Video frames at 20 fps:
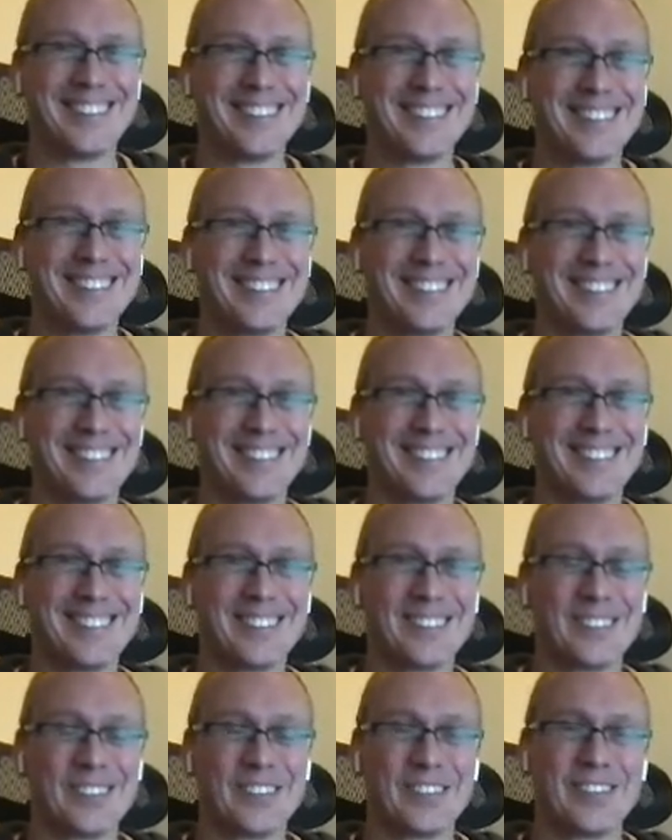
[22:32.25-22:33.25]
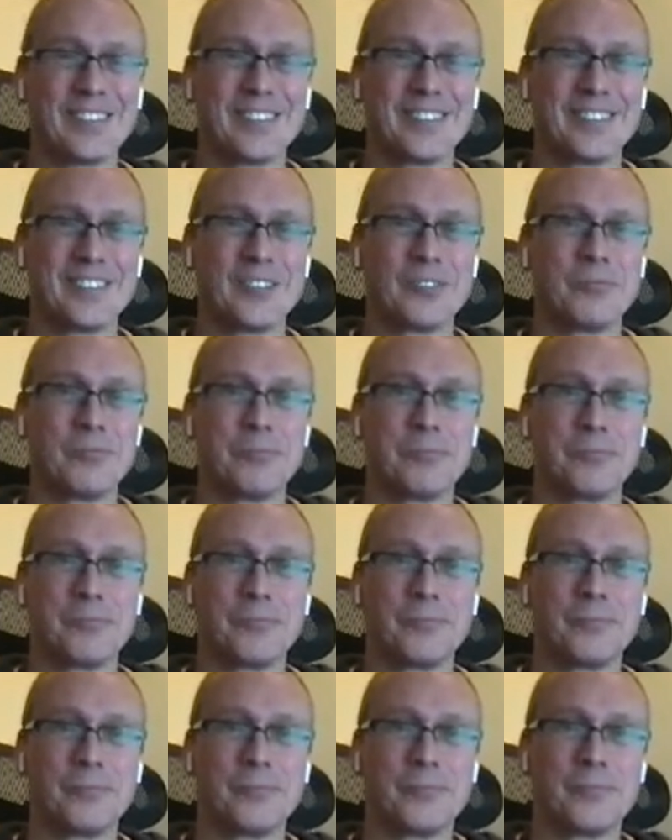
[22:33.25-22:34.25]

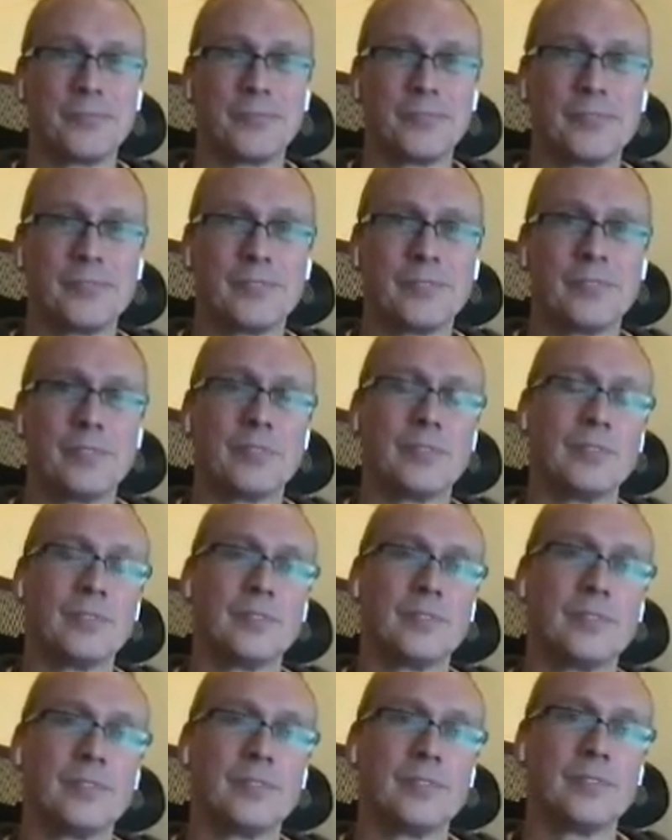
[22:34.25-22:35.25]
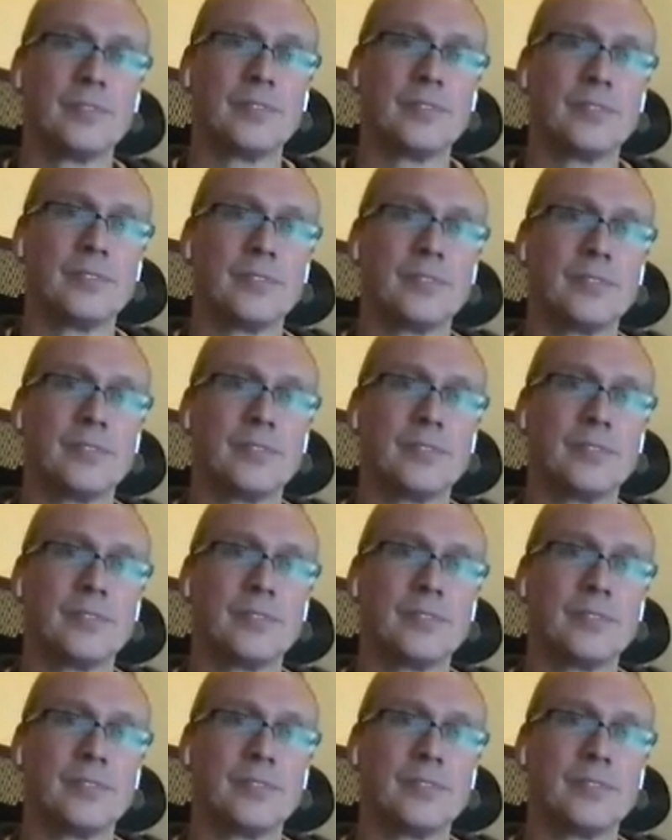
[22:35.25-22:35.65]
(not speaking)